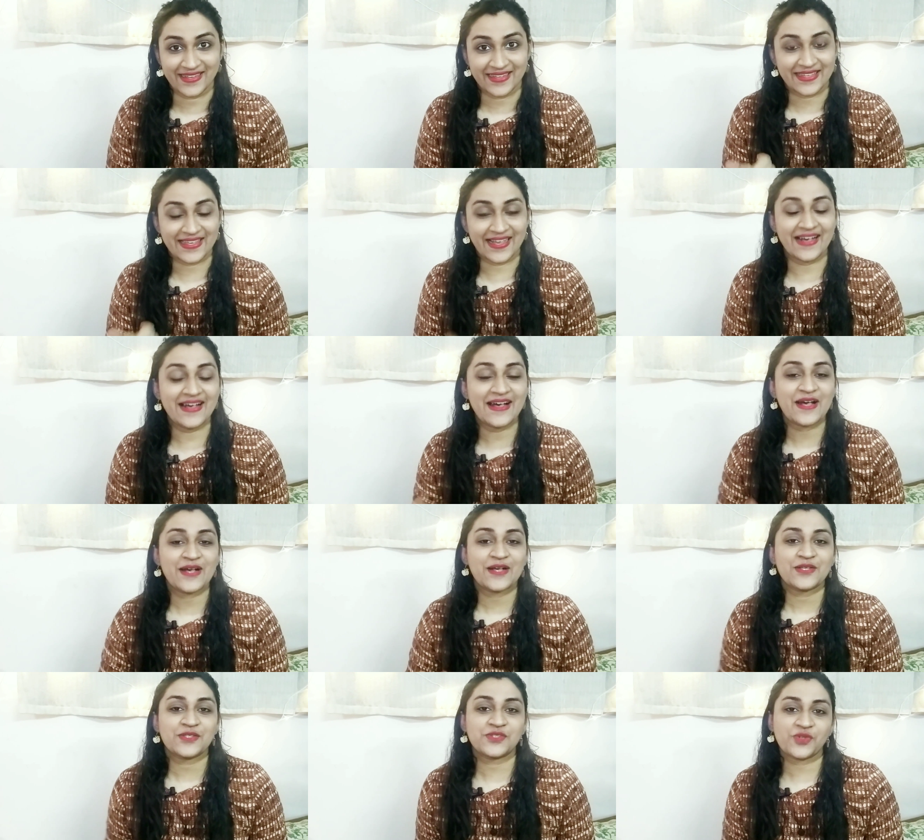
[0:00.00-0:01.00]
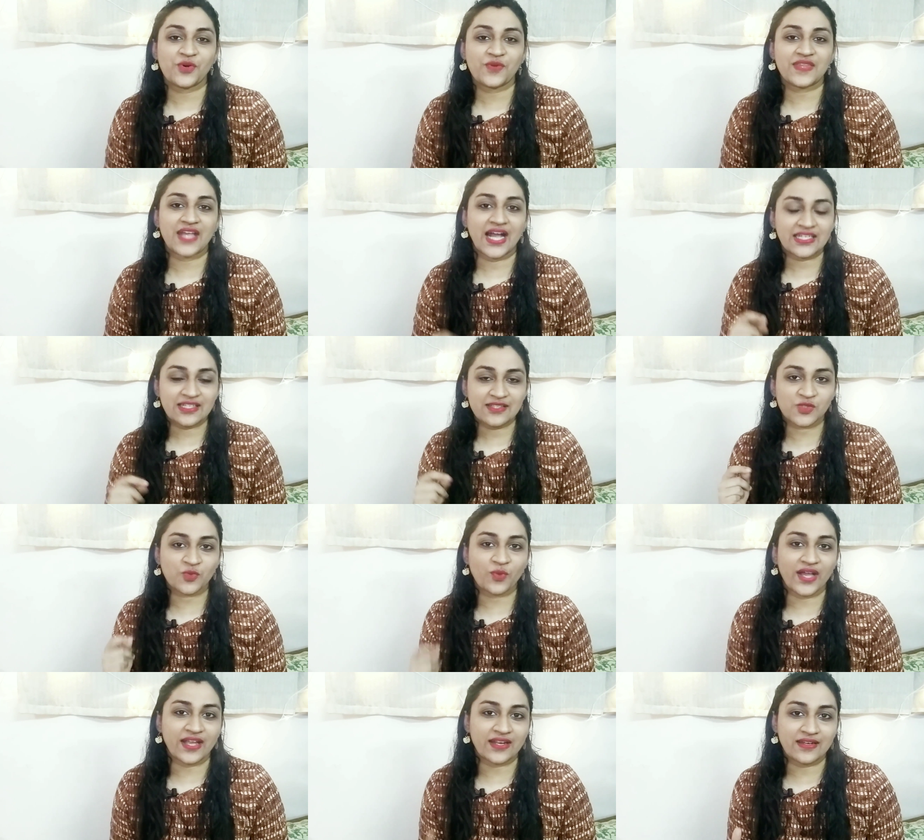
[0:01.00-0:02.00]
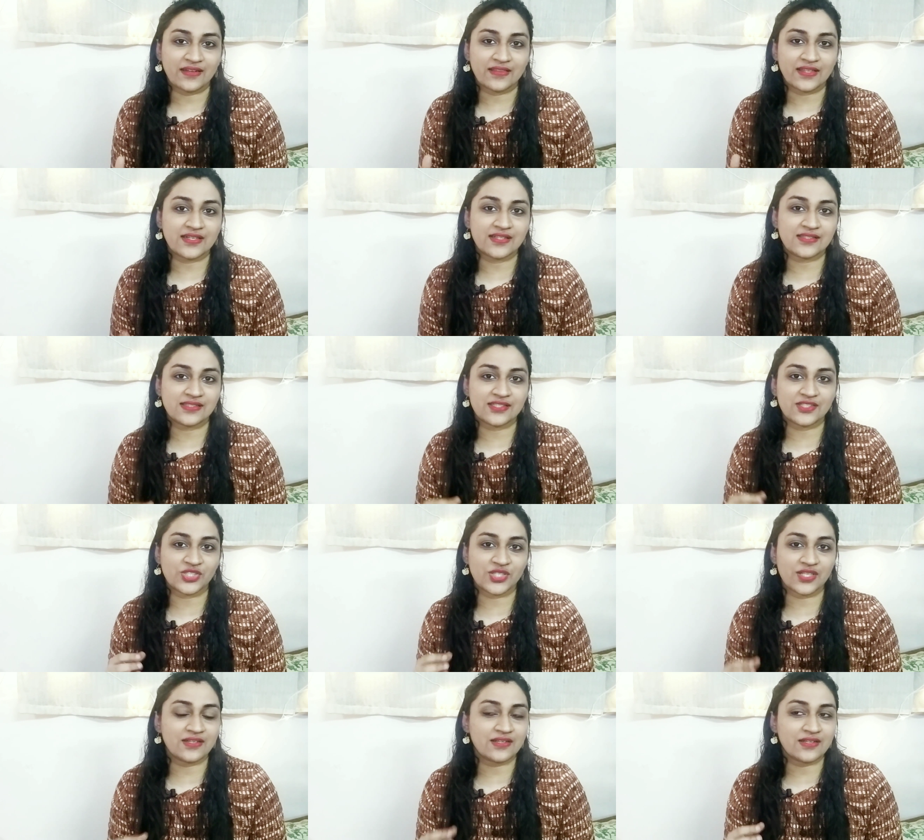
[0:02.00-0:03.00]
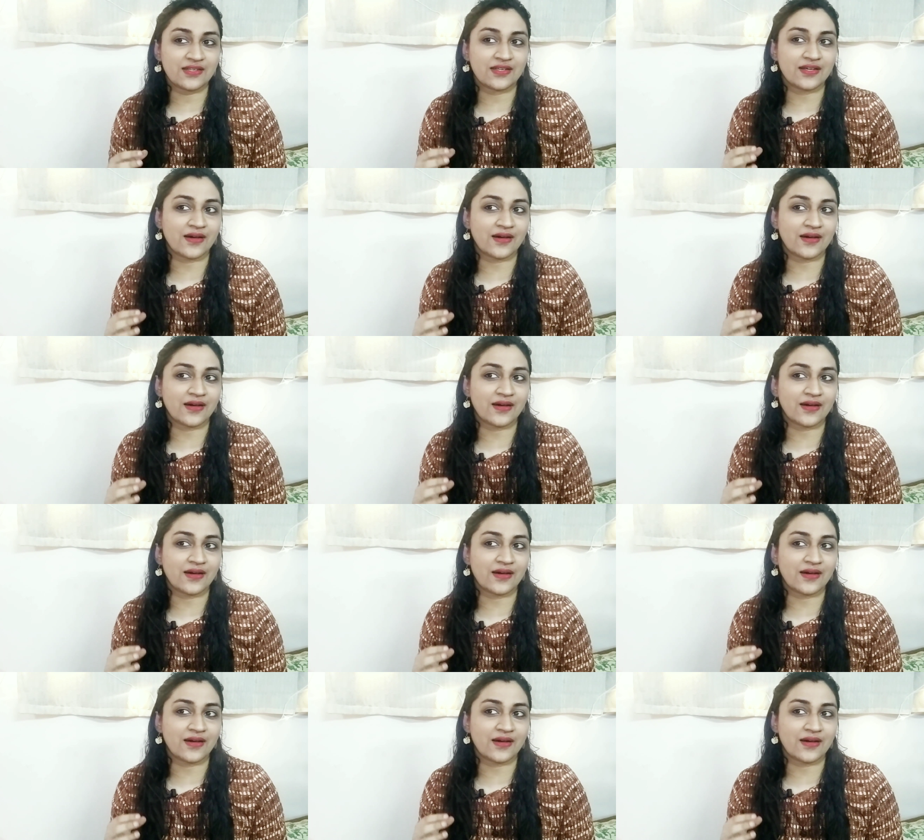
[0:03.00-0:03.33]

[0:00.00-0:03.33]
Yeah, so that is when the decision